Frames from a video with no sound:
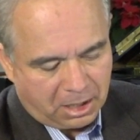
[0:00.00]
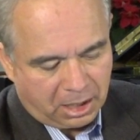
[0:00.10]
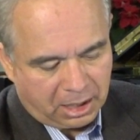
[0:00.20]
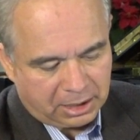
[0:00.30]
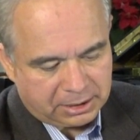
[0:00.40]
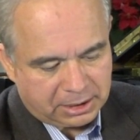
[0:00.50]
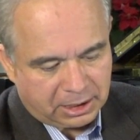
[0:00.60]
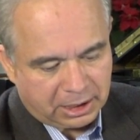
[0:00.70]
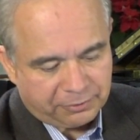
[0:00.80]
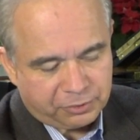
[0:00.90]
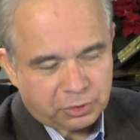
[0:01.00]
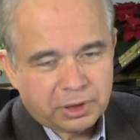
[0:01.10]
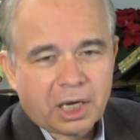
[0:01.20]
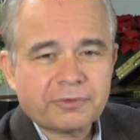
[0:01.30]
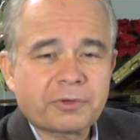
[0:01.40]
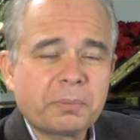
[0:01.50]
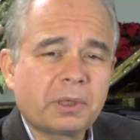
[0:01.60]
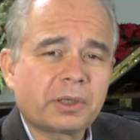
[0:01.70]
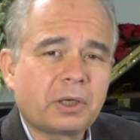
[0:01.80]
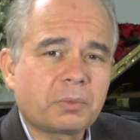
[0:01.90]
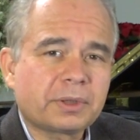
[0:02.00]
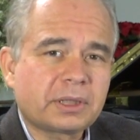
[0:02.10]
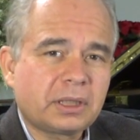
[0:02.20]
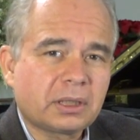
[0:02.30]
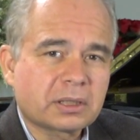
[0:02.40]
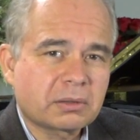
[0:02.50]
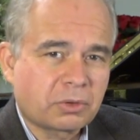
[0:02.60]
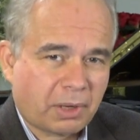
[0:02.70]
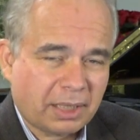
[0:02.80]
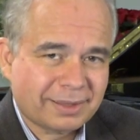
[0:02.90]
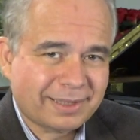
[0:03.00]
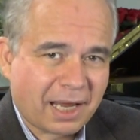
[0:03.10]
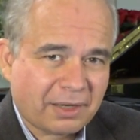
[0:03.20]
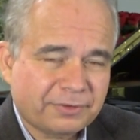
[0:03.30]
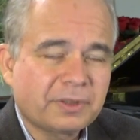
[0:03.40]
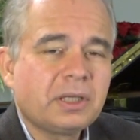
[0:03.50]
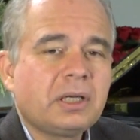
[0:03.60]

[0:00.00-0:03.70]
If you're not familiar with the grand staff,